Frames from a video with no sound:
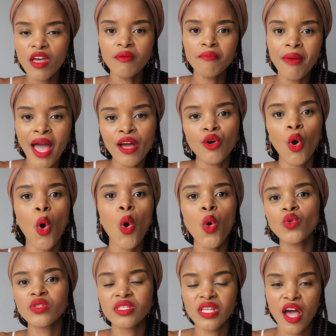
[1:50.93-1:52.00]
my
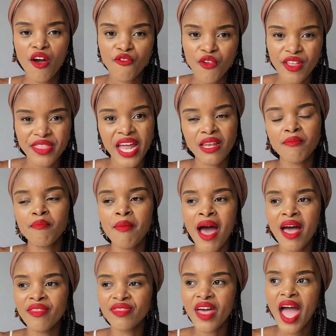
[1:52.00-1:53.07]
goals for that
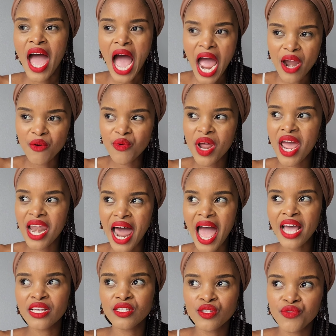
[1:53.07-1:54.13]
month? I
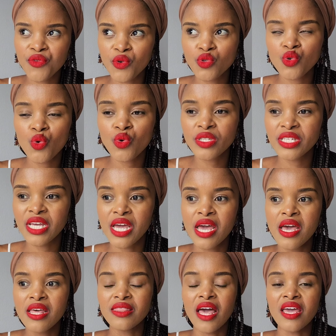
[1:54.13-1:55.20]
realized futhi
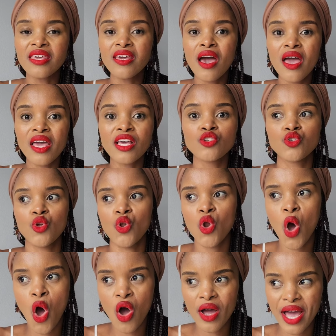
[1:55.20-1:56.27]
the year is
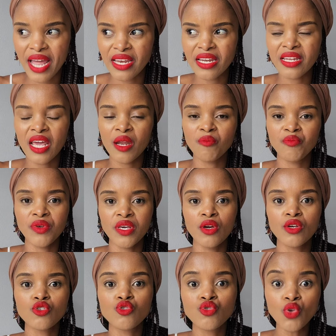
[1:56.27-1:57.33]
long and it can be
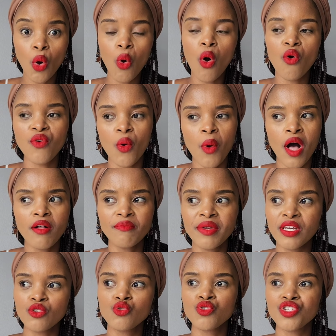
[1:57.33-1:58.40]
so
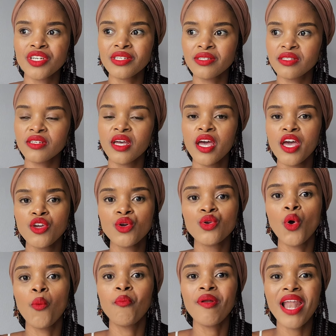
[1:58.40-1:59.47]
overwhelming to just, you
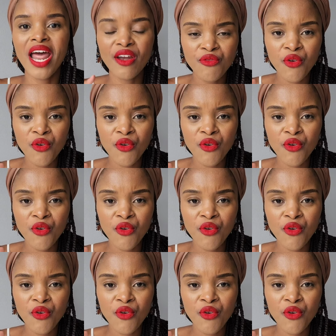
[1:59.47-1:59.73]
know, plan